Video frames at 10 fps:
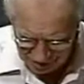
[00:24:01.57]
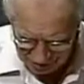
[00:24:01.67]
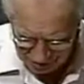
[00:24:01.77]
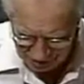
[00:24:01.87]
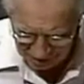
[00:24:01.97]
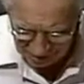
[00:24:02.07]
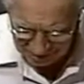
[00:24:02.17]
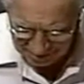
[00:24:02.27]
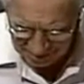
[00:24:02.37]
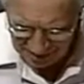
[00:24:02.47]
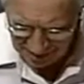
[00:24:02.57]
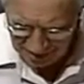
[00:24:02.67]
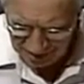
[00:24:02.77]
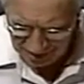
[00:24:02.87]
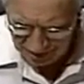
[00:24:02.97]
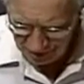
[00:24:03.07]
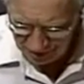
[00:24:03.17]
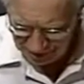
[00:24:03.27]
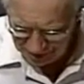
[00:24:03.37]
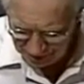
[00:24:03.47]
the field, do
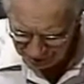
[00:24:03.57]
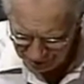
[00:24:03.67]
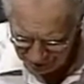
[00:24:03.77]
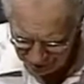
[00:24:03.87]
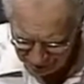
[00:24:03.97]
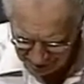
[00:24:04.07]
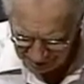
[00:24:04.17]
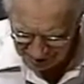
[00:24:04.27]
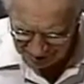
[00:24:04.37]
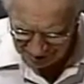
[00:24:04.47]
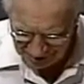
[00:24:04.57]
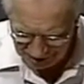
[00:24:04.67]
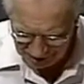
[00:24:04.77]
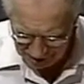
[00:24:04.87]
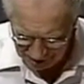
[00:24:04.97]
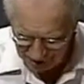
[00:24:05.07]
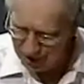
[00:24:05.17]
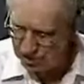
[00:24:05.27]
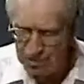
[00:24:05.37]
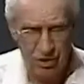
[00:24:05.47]
not return back to take his
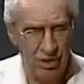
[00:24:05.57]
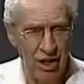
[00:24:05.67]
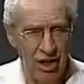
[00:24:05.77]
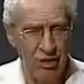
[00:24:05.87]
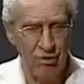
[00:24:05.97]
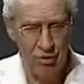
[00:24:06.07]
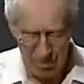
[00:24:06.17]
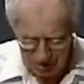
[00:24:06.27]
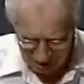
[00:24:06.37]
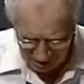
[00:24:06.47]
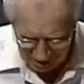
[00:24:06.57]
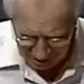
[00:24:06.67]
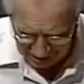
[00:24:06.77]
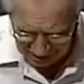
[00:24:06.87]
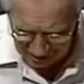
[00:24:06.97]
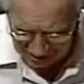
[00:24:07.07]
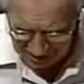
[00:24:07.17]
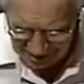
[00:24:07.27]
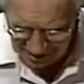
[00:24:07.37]
clothes. Time will be of the essence.